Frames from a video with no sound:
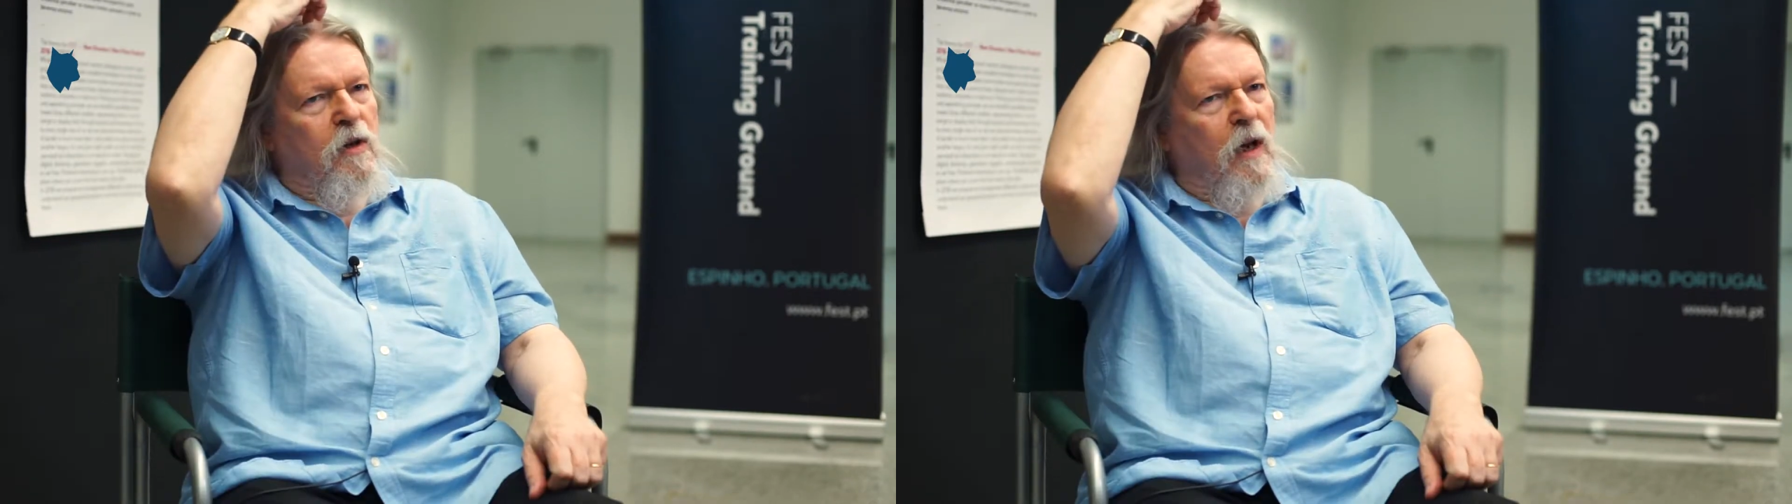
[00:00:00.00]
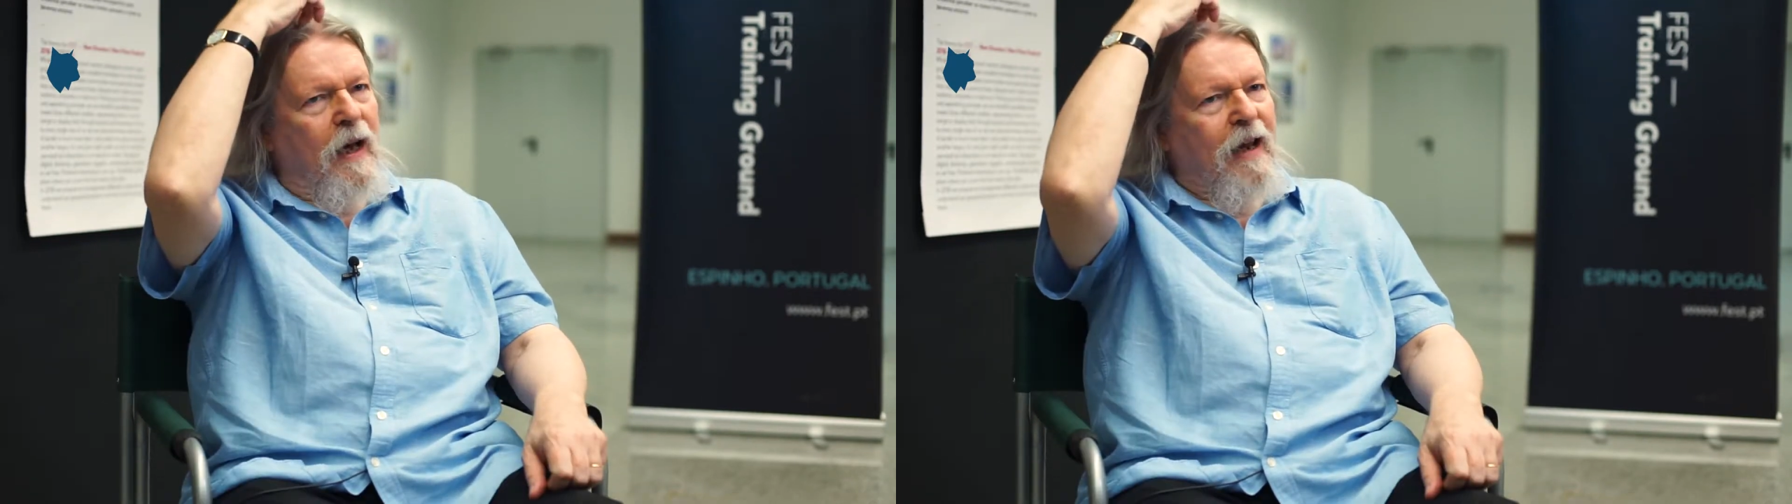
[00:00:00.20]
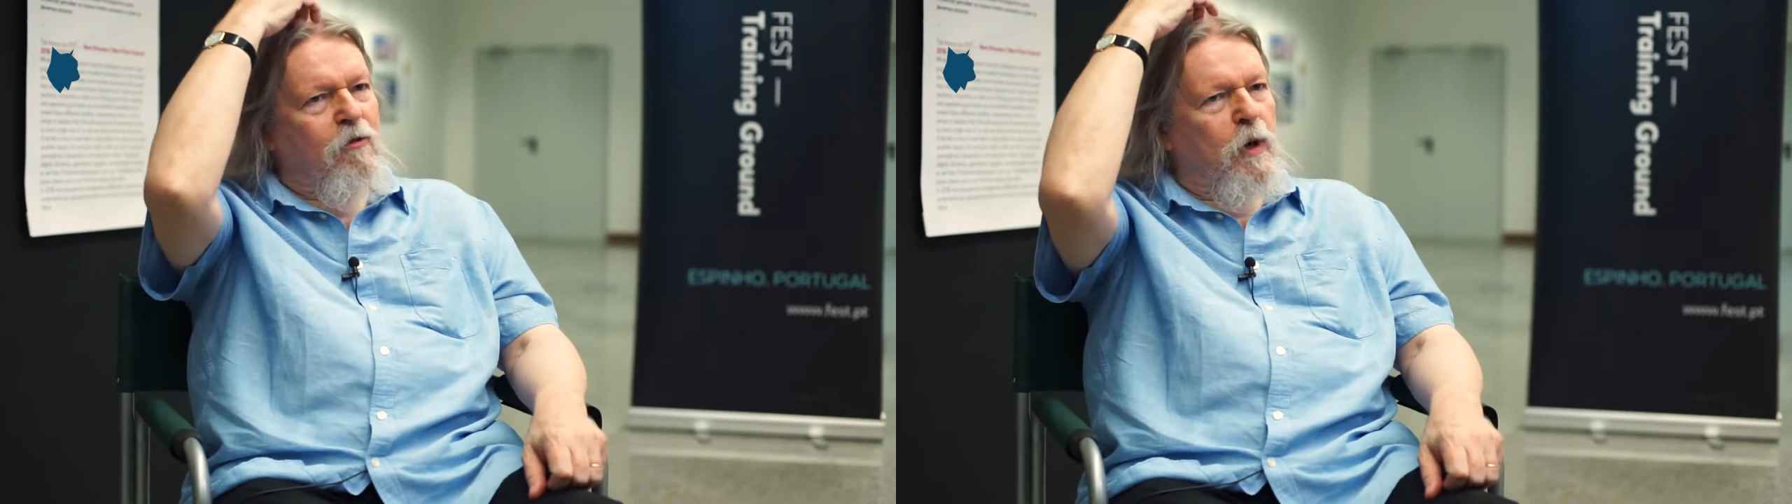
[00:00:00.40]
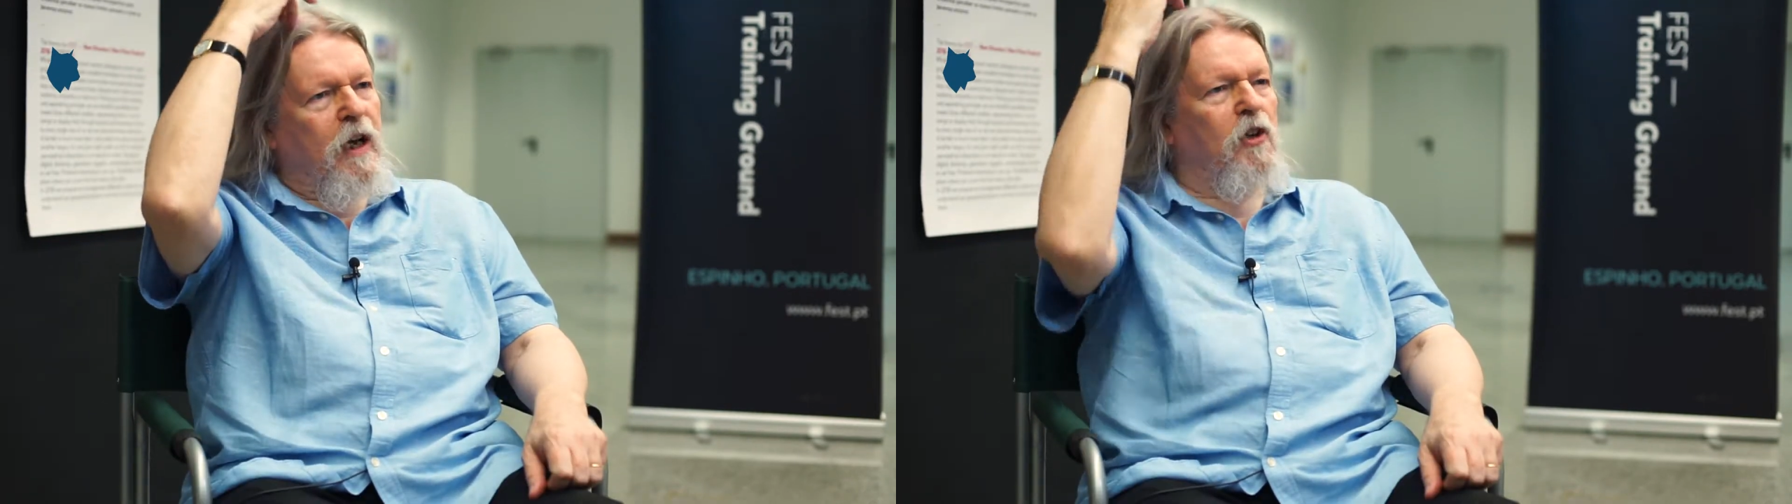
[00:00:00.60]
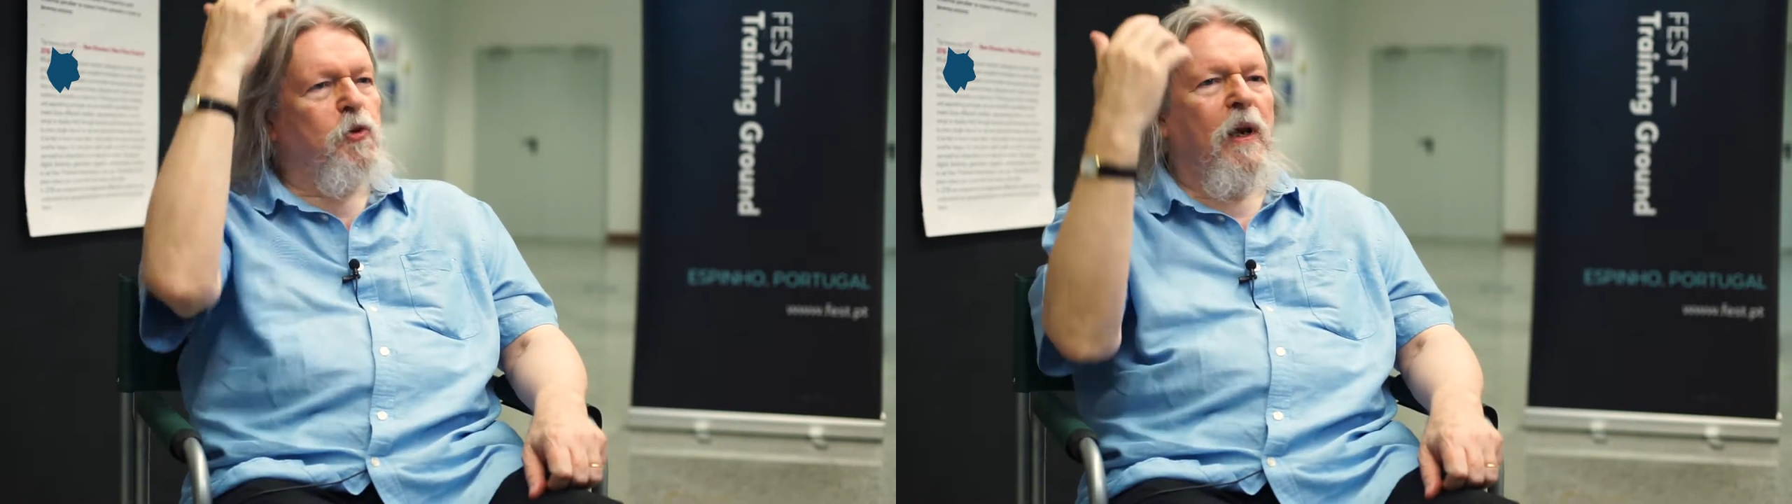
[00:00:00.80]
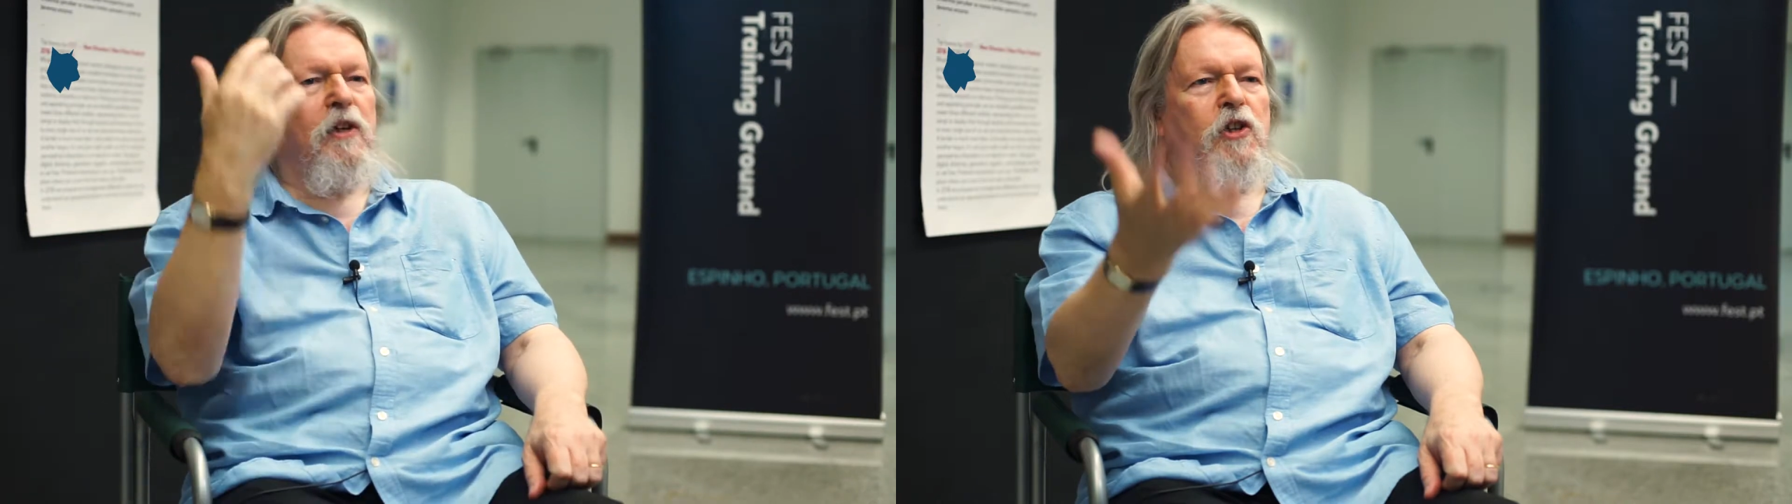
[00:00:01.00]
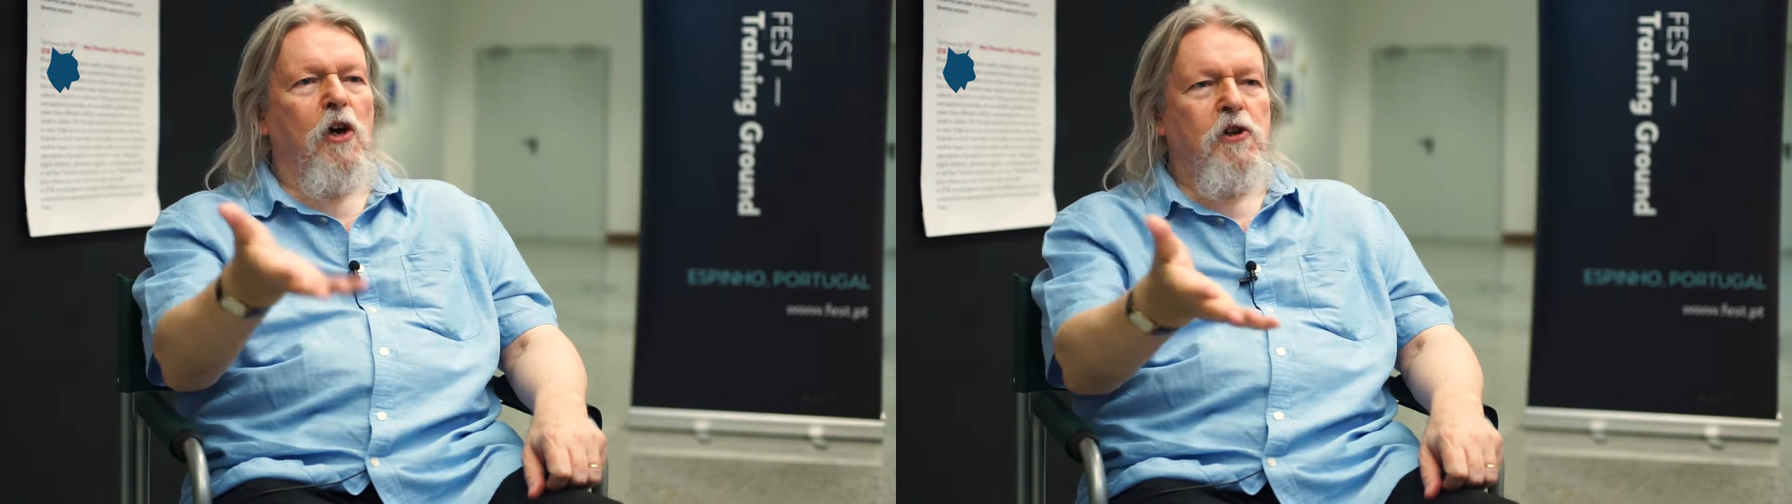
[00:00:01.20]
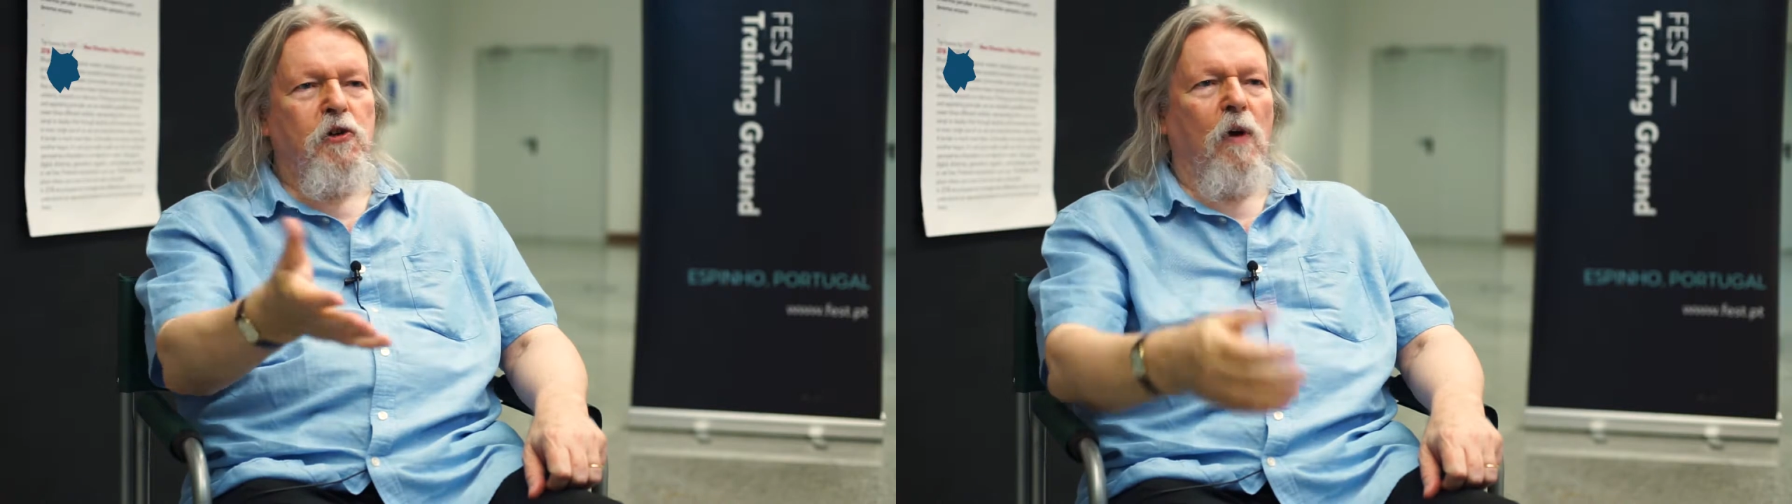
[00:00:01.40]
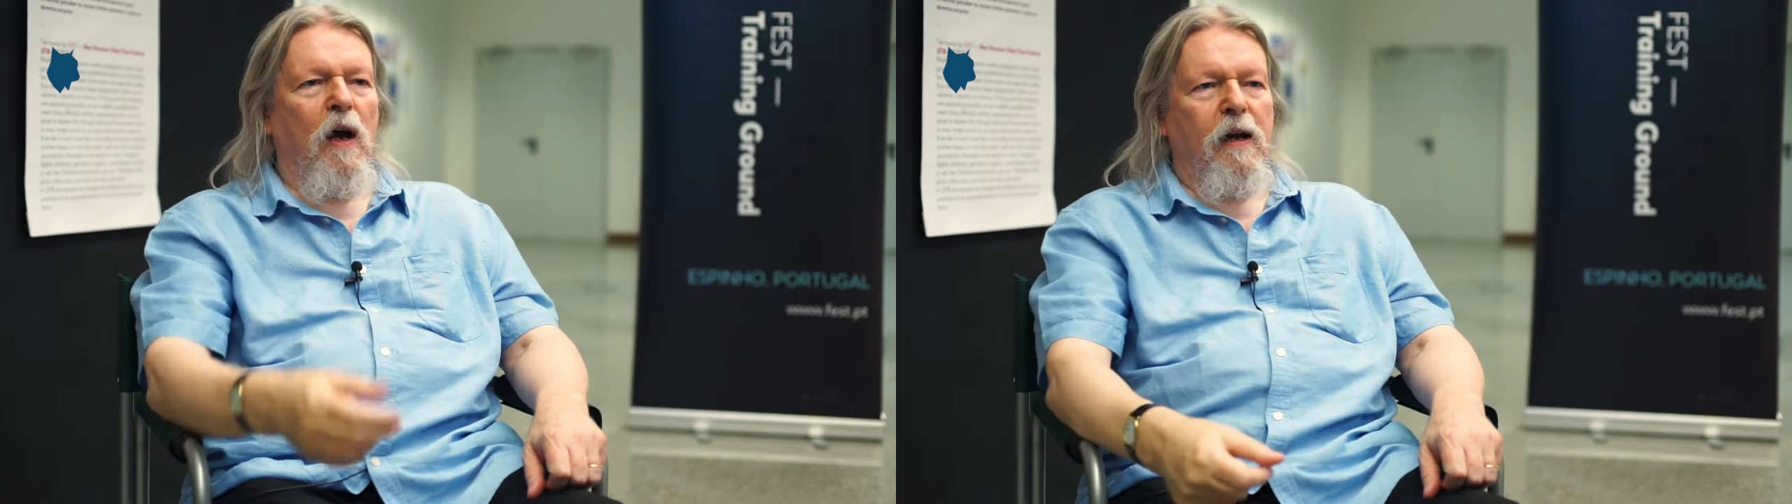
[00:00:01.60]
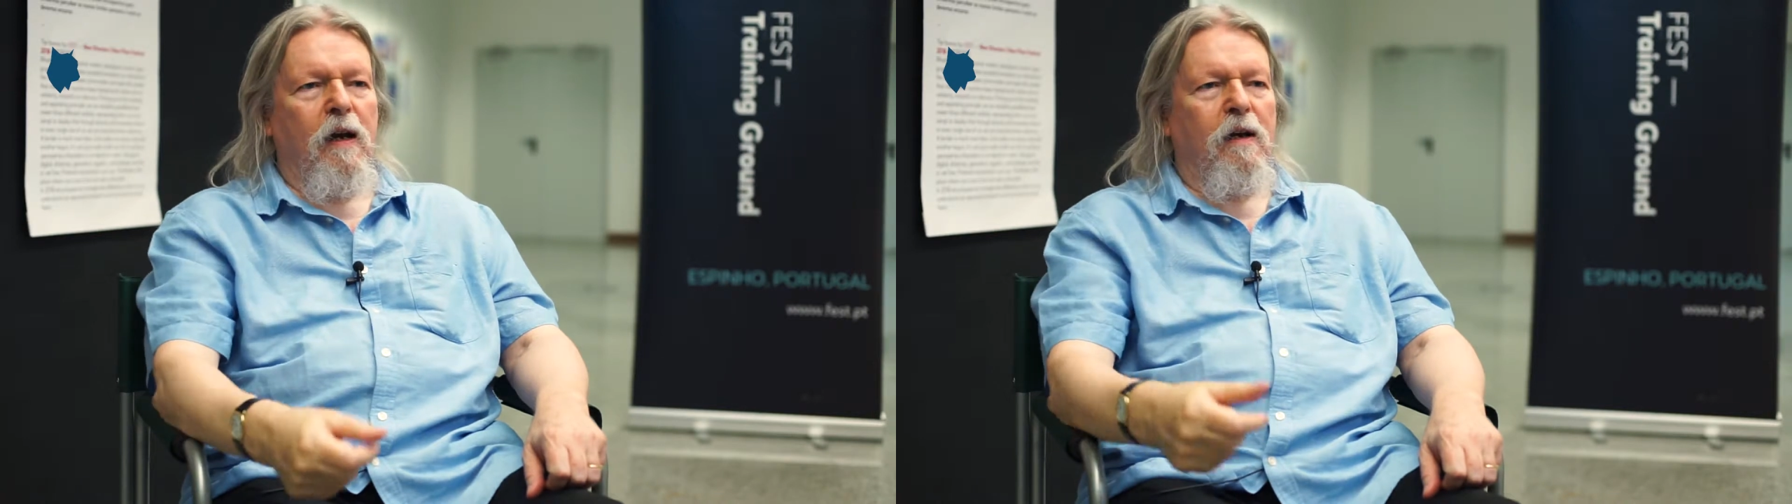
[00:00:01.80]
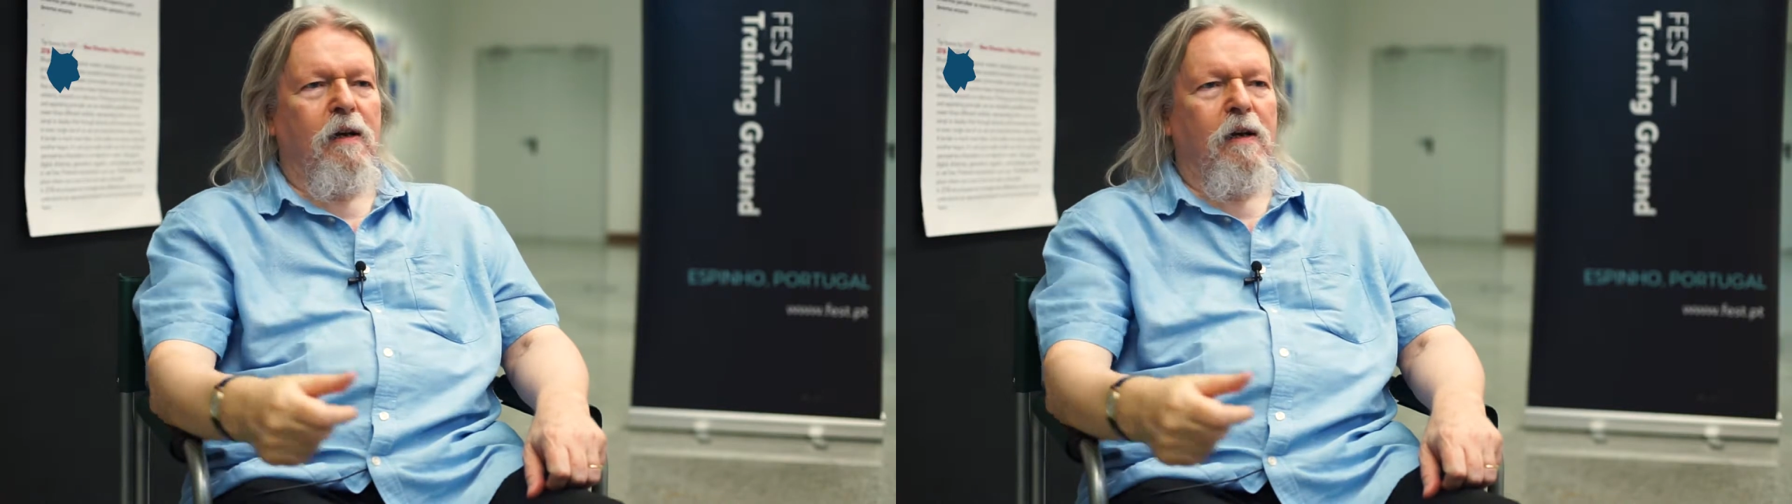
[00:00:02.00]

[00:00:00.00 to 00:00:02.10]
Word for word: Like everybody else, when I started to write